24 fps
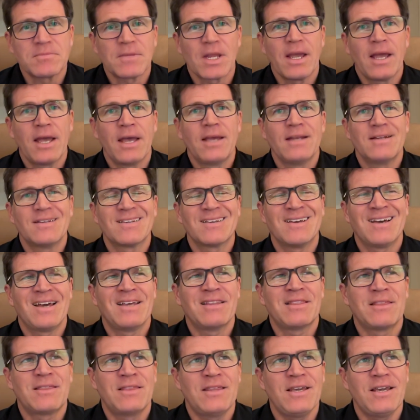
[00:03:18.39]
And I
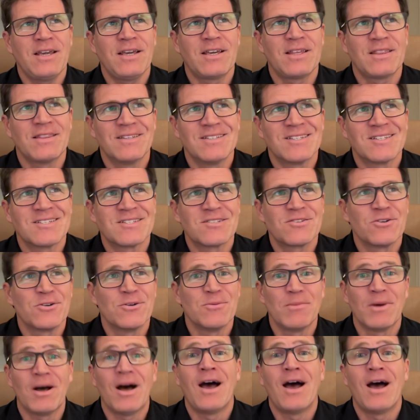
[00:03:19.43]
think this term